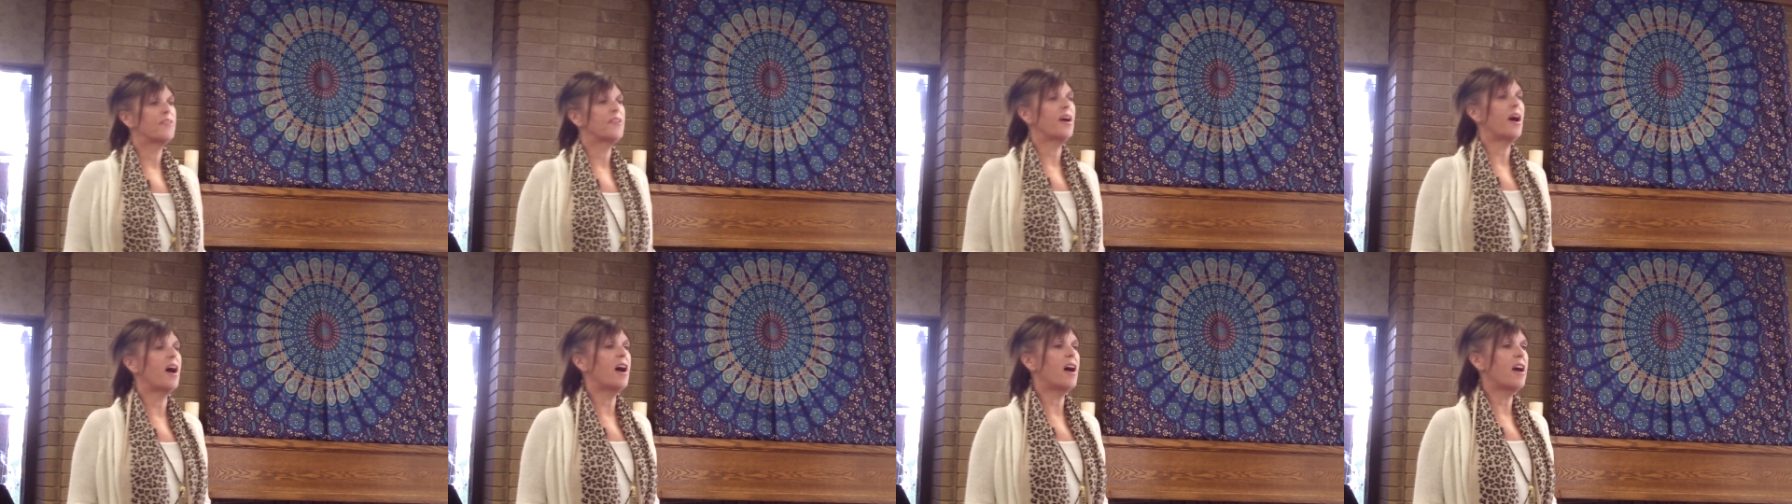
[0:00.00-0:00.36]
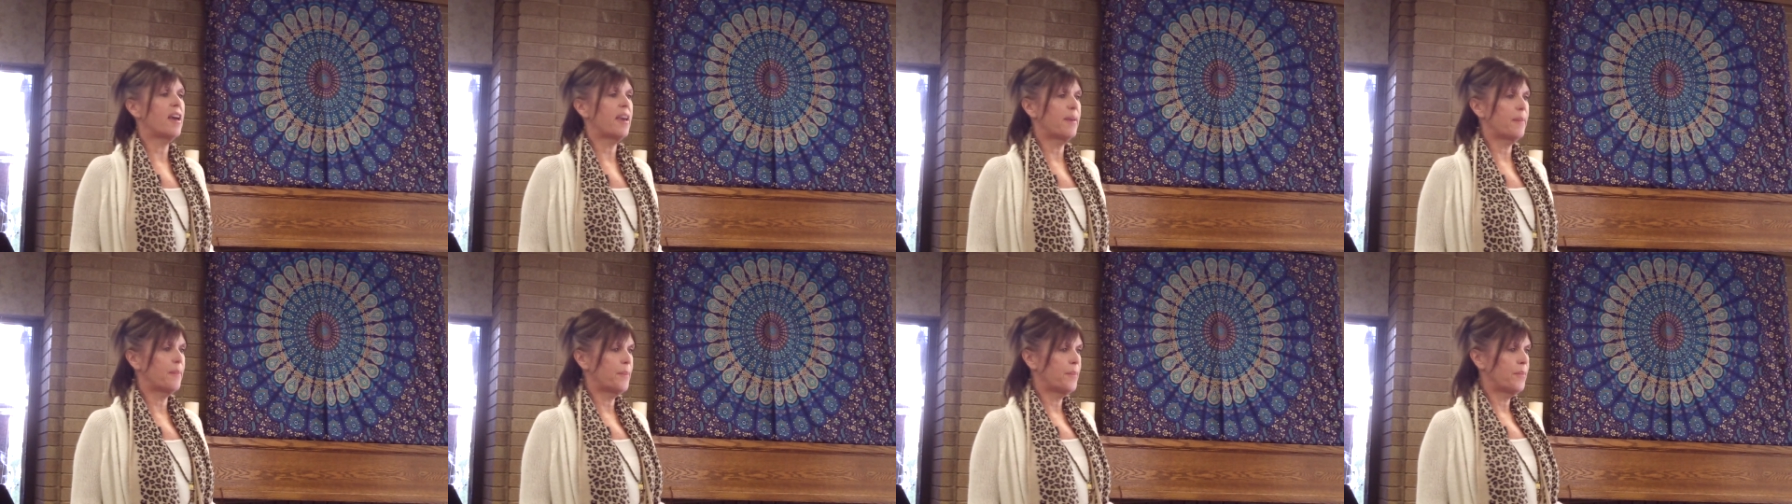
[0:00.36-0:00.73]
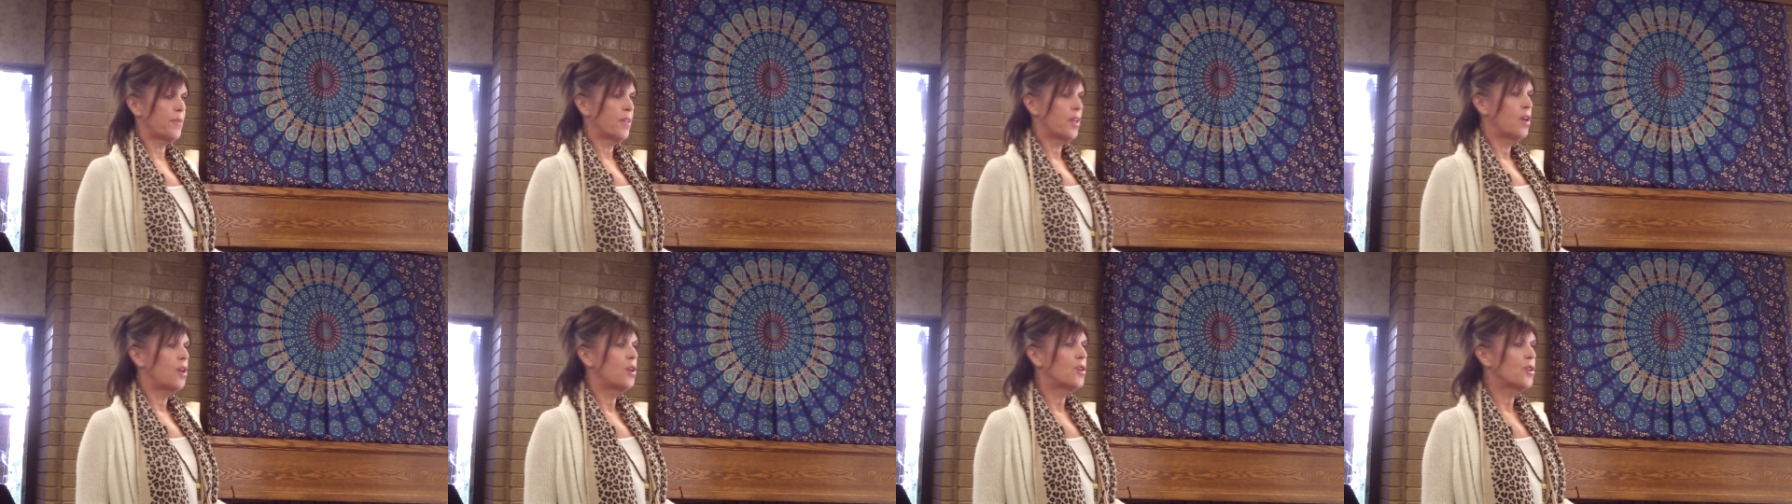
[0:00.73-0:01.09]
time,
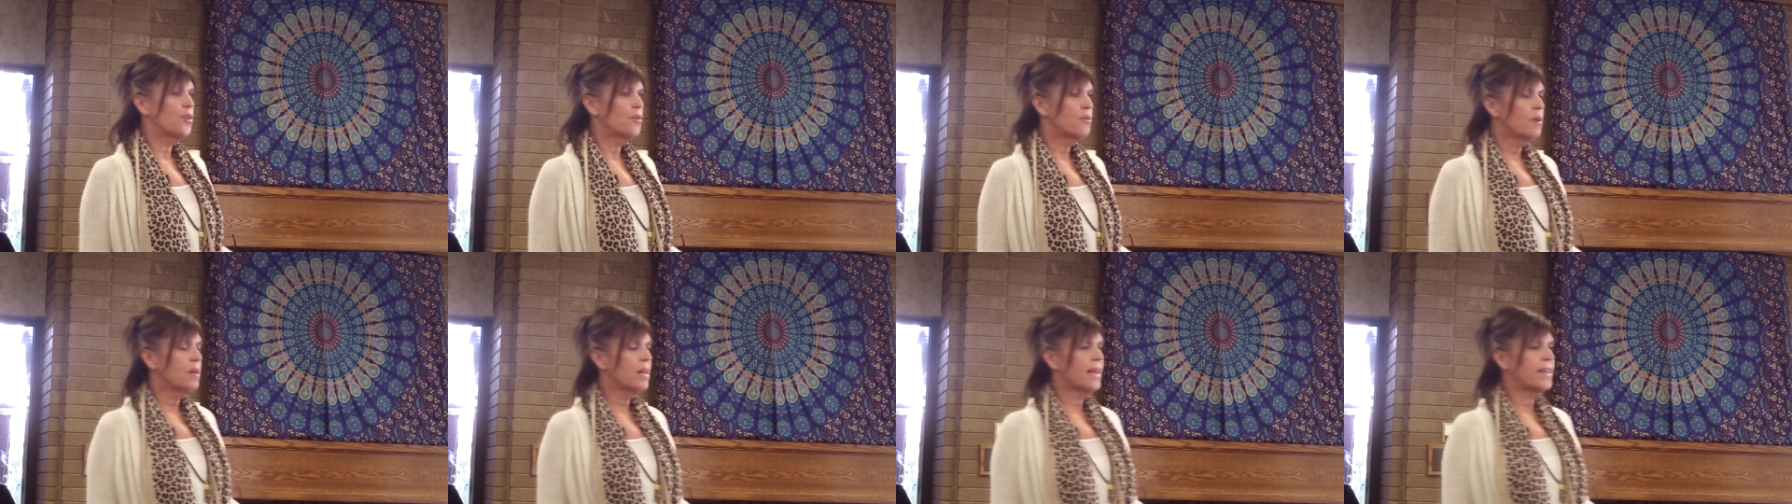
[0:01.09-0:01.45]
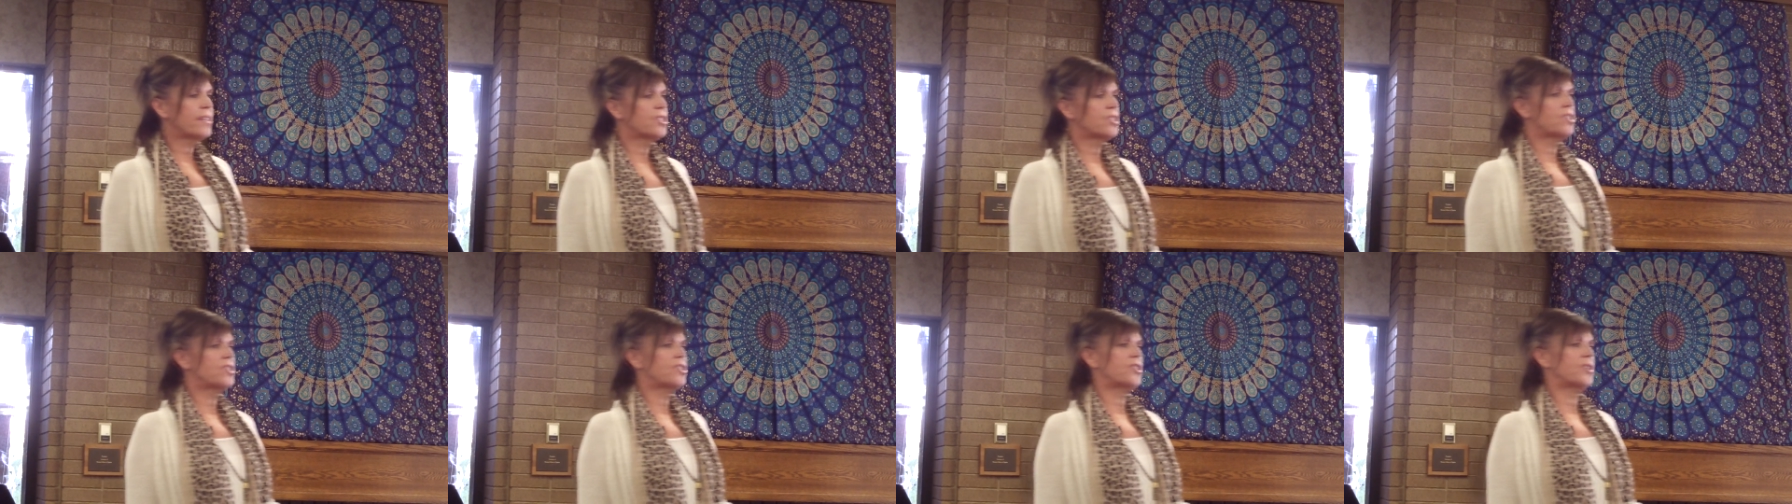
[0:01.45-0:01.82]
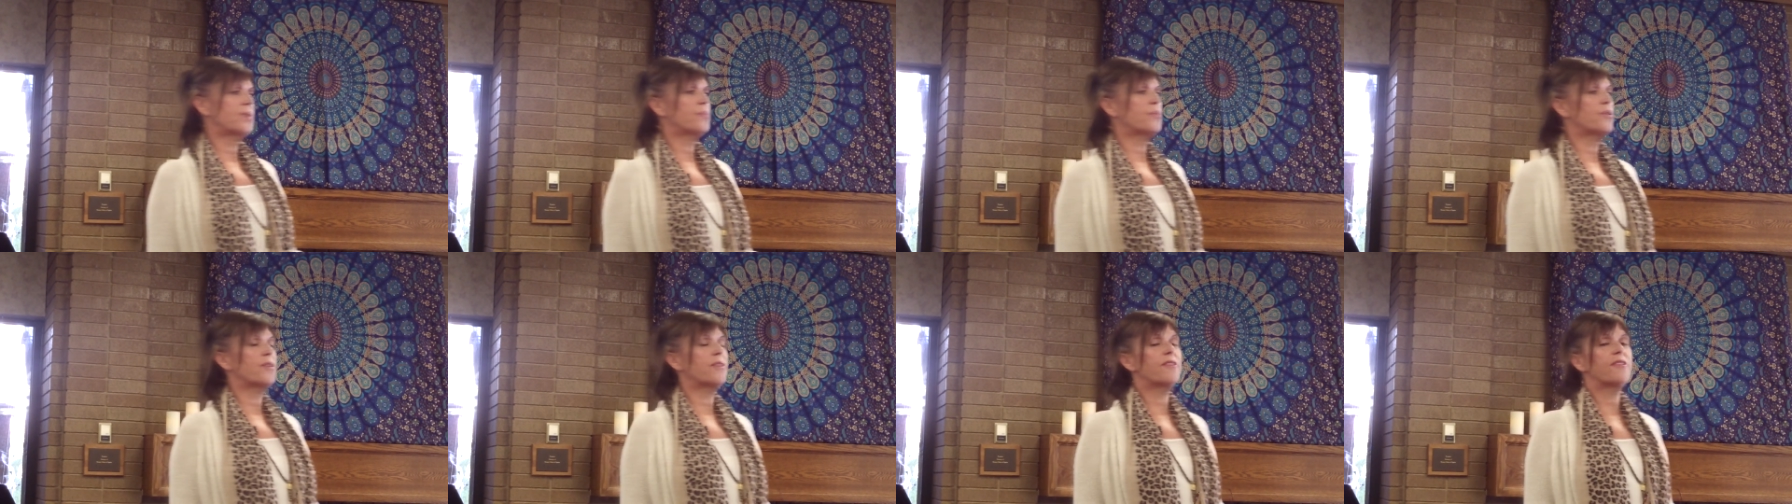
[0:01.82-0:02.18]
your
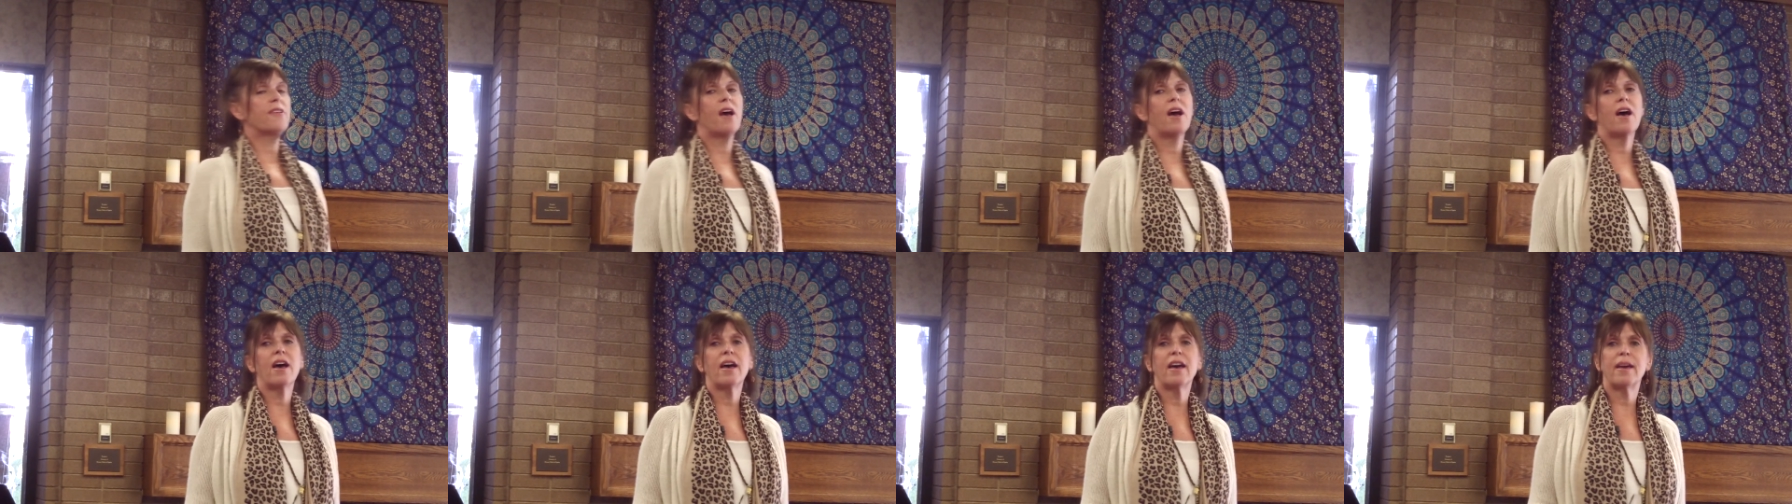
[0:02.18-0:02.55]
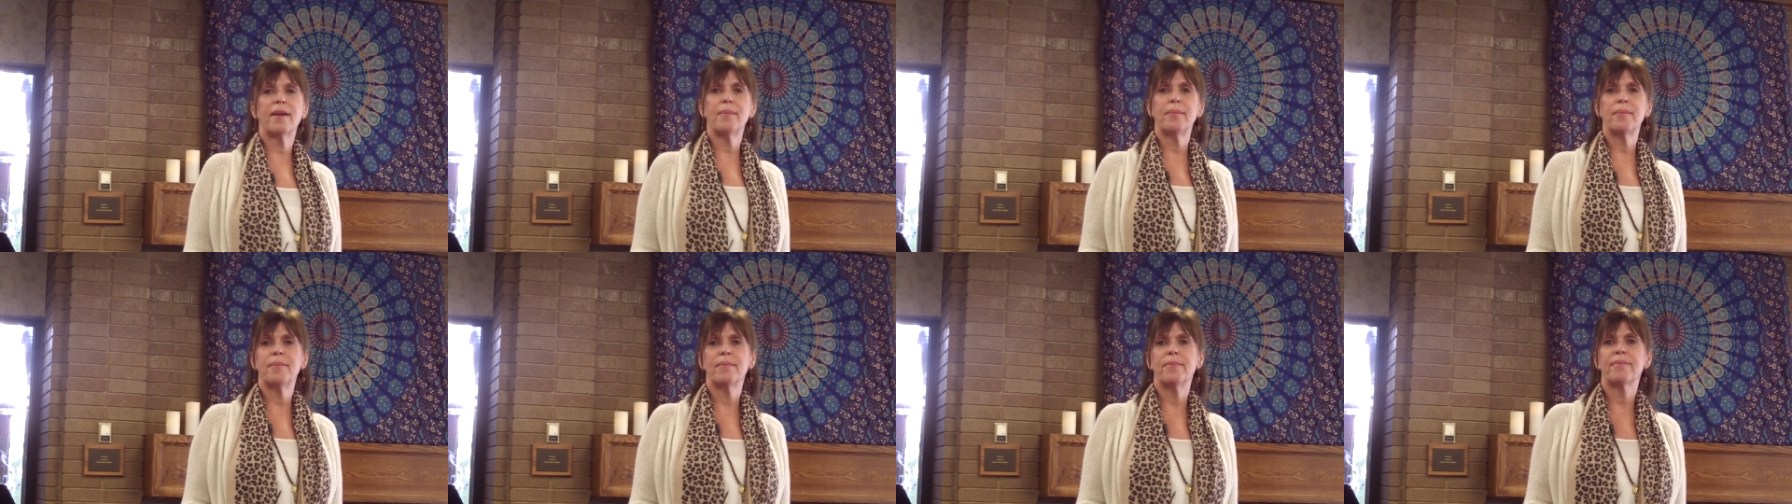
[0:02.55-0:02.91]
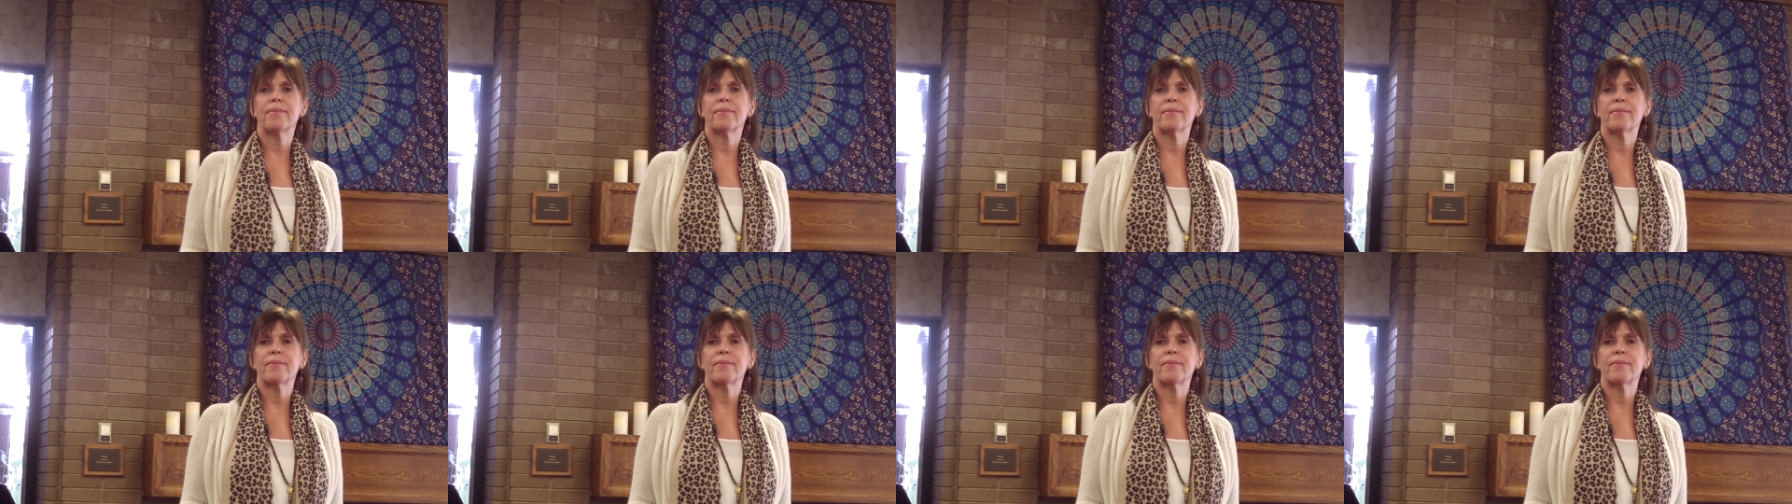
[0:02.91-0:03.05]
relationship with time,